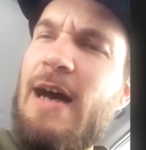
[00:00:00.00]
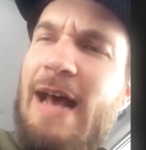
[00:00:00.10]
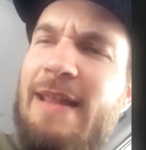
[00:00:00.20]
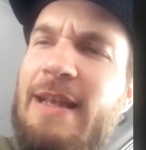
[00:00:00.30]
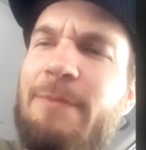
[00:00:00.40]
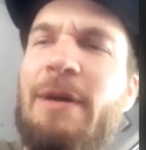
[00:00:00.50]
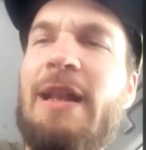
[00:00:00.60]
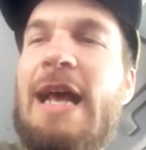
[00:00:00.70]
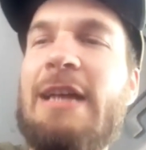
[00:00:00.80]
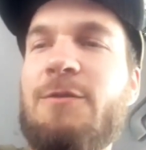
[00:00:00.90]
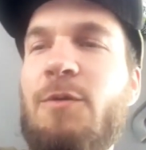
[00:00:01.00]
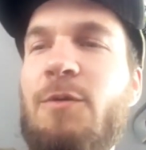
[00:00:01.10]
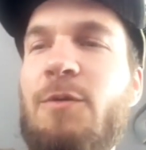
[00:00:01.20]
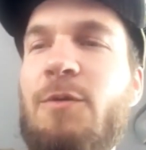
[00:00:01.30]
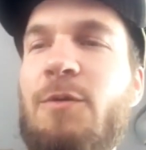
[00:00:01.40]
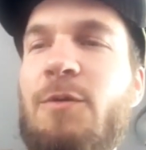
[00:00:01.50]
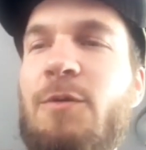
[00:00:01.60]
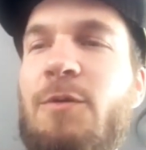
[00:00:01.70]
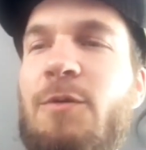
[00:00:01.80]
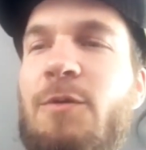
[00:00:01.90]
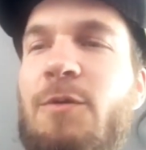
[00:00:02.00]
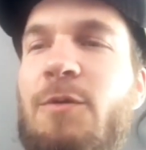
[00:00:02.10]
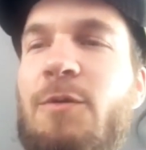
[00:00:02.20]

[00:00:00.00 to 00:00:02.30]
think my last one would be stereo.